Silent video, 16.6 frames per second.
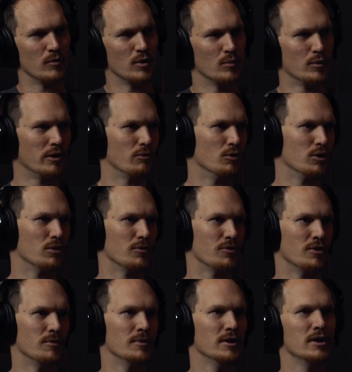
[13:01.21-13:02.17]
We want to work with
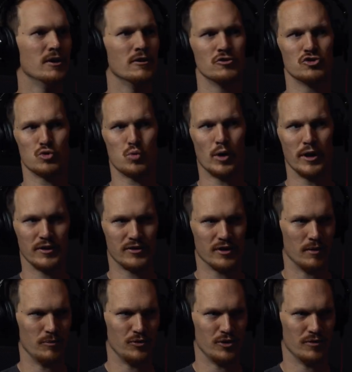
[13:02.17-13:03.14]
them 20
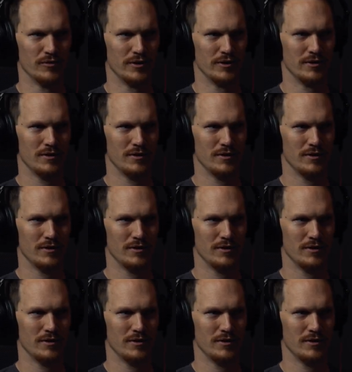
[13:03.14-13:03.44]
times over.